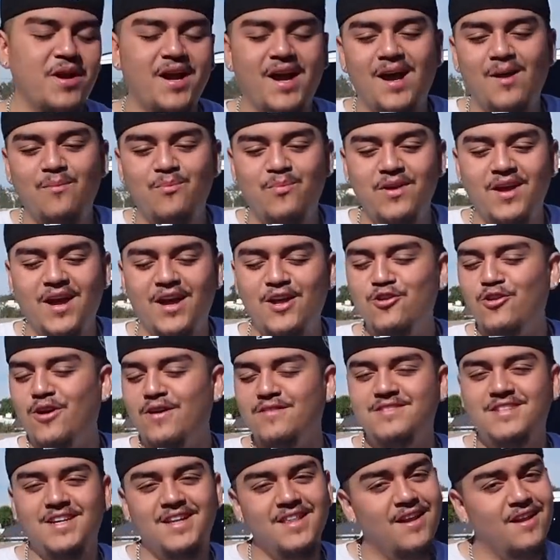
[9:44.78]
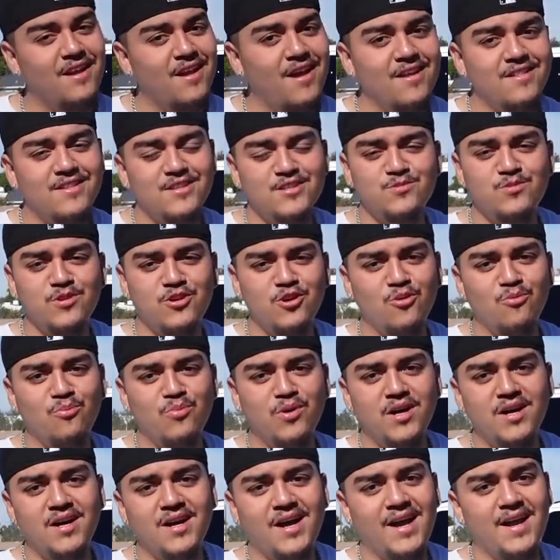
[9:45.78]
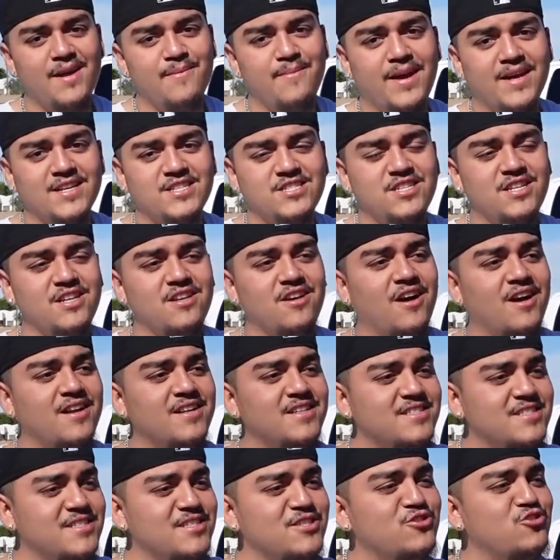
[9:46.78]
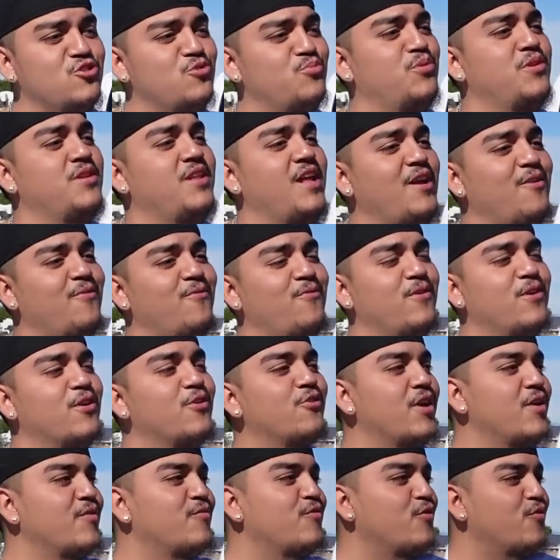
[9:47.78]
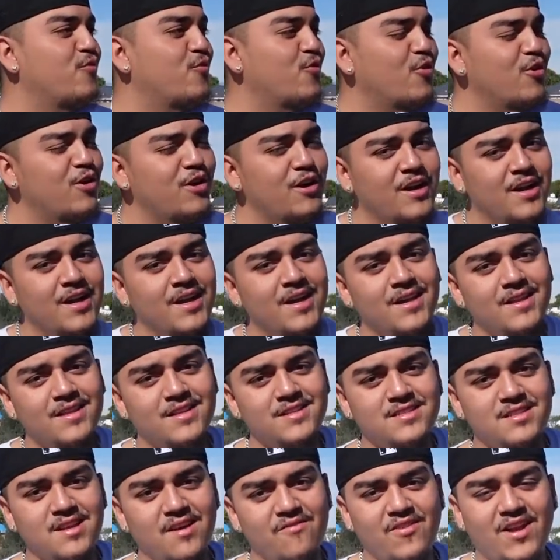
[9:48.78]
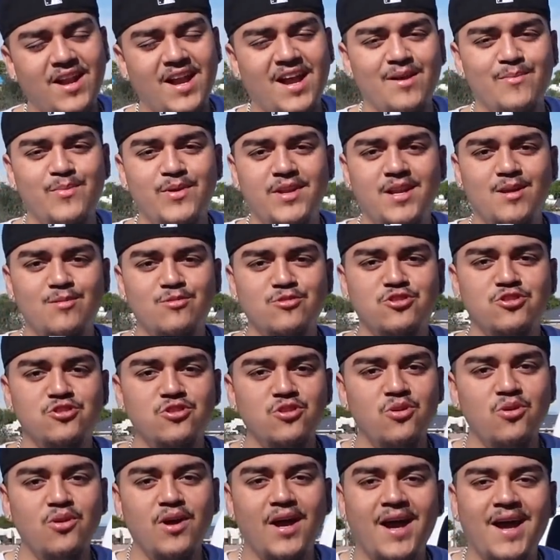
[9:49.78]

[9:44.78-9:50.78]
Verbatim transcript: happy. I know I've said a lot this video, but I am actually honestly super thankful and grateful for the stuff that I have been able to do.